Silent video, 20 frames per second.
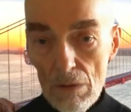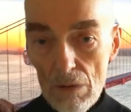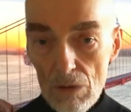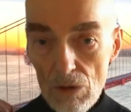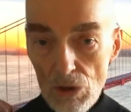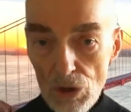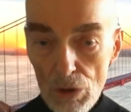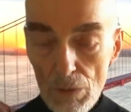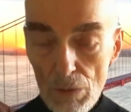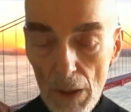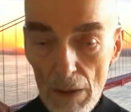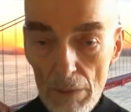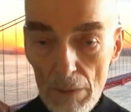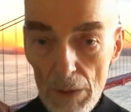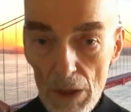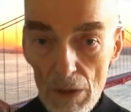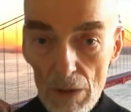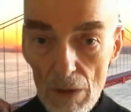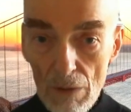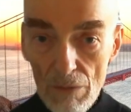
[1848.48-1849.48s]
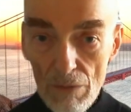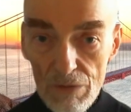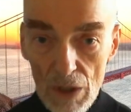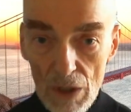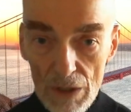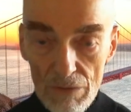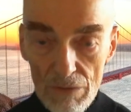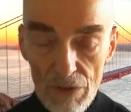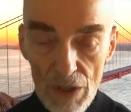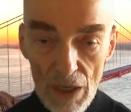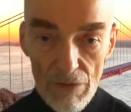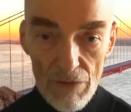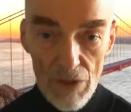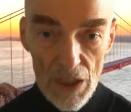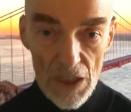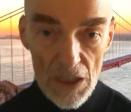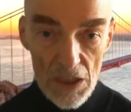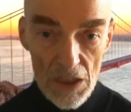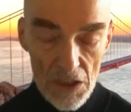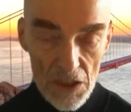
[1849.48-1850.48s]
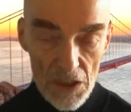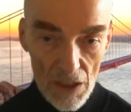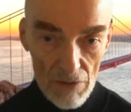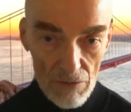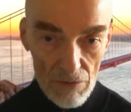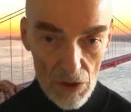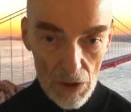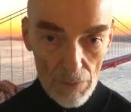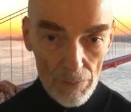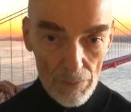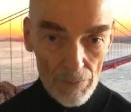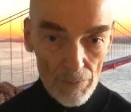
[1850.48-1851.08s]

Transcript: shoe bombing of Flight 587.